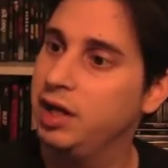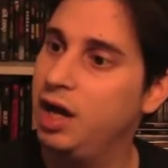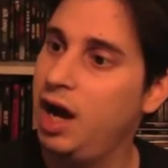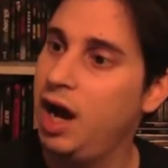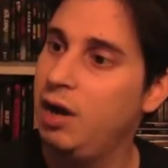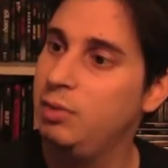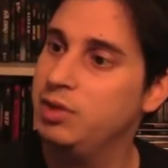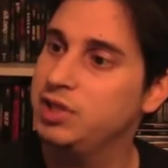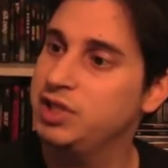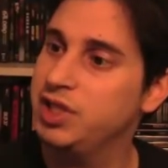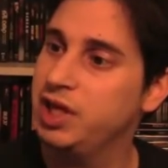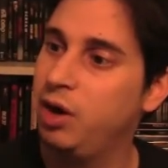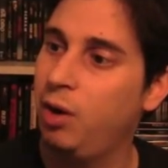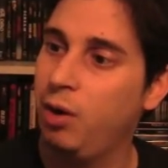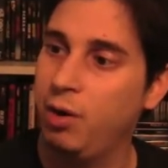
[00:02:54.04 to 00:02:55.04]
I wouldn't
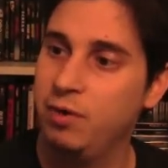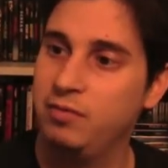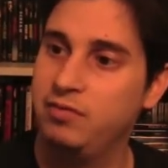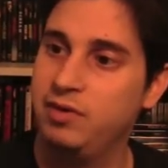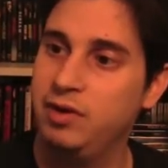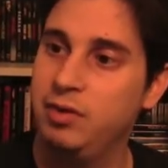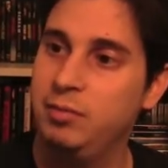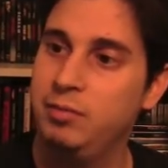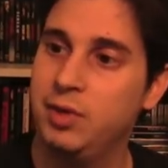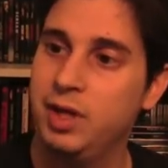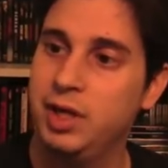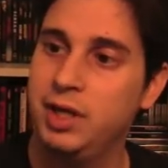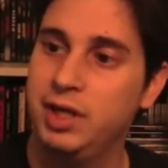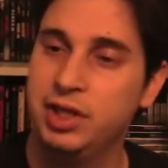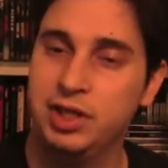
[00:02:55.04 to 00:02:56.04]
say horror film,
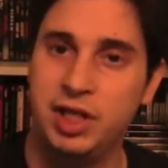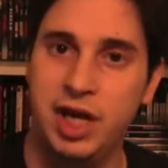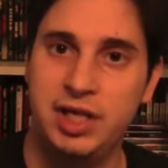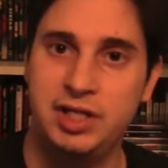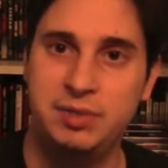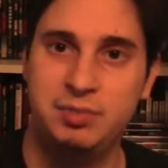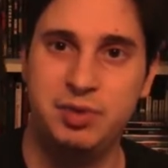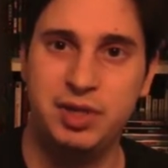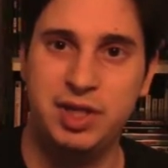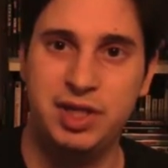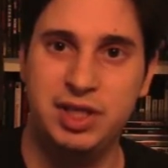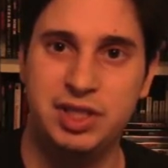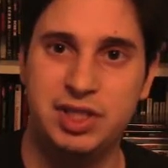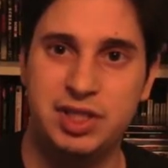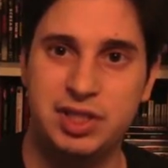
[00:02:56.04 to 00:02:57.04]
but it's
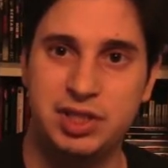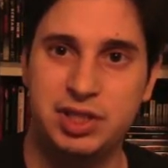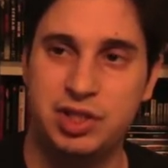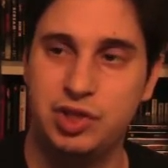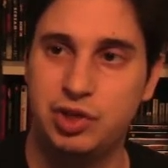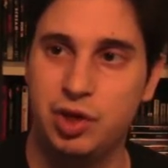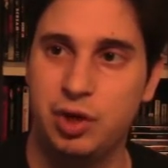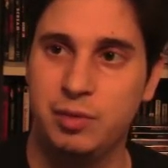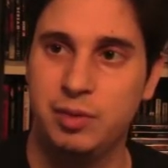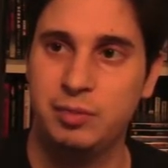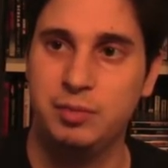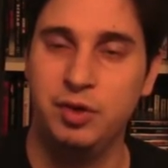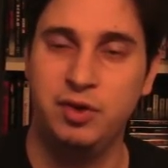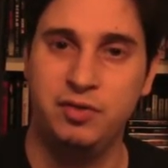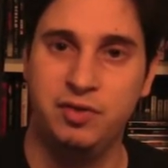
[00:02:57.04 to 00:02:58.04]
pretty
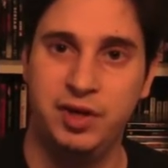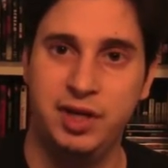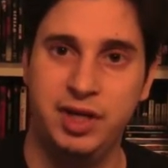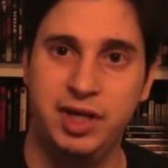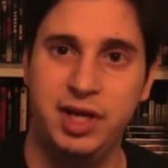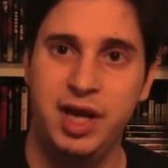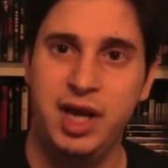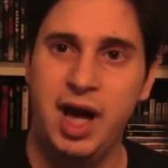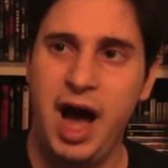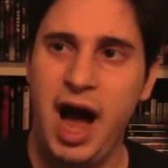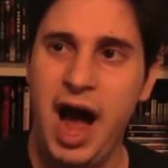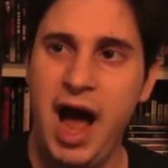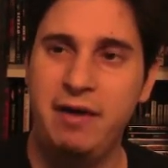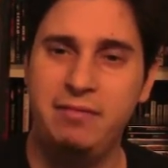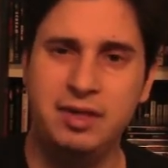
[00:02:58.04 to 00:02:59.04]
disturbing movie.
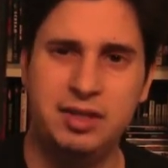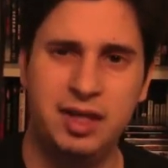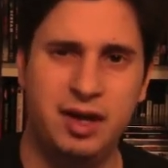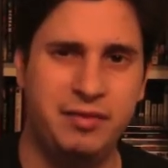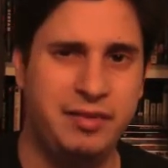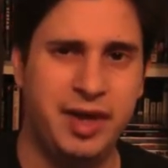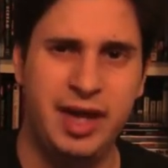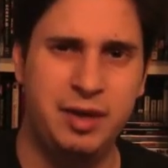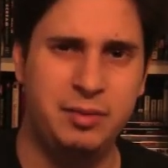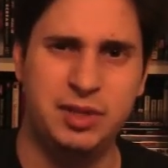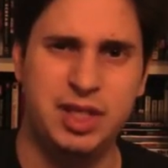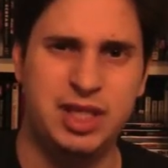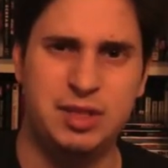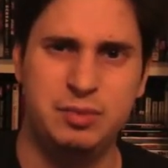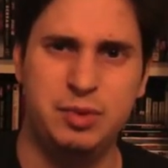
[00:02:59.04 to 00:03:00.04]
I have a love-hate
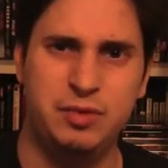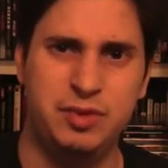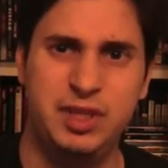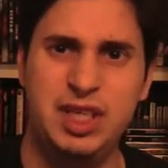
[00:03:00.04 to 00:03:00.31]
with this movie.